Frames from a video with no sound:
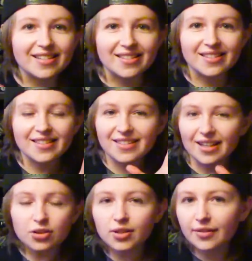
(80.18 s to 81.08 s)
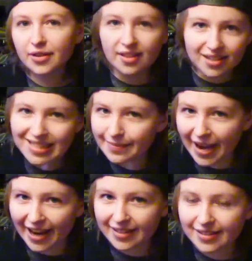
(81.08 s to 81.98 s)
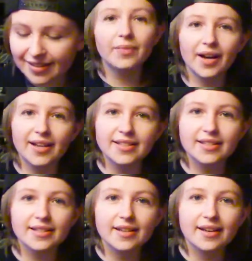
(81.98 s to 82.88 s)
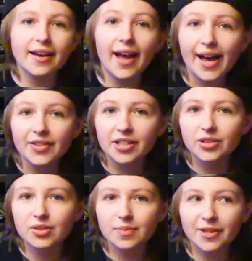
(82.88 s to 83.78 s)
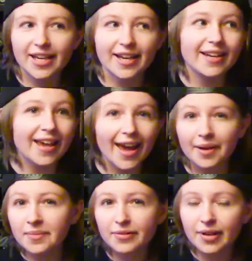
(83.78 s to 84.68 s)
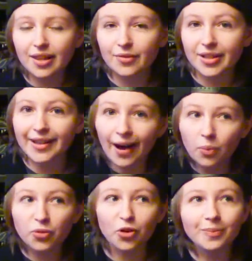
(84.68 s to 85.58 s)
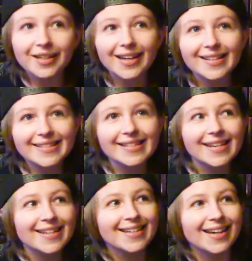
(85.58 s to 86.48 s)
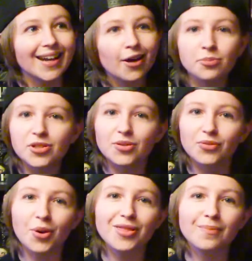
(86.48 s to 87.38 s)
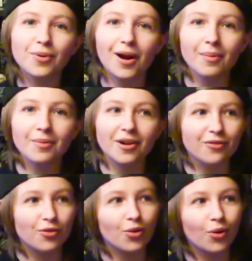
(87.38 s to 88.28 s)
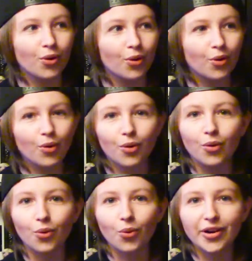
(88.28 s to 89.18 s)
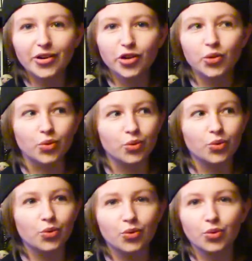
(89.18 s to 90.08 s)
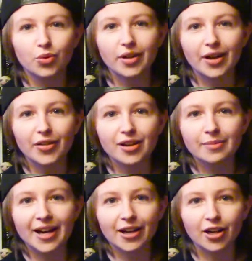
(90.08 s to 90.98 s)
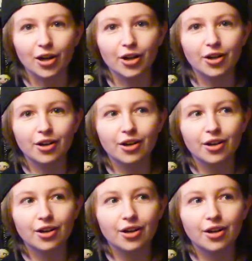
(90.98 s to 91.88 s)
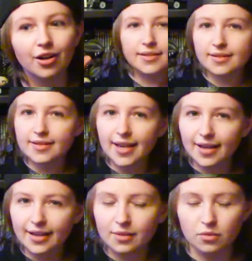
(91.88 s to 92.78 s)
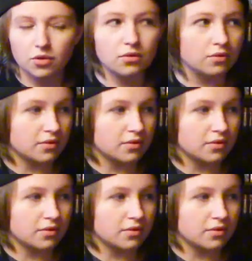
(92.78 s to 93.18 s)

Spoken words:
and schedule everything to the max, but having a loose plan can be really, really helpful because it helps you avoid the problem of what do now that I'm at con. Scanning, oh,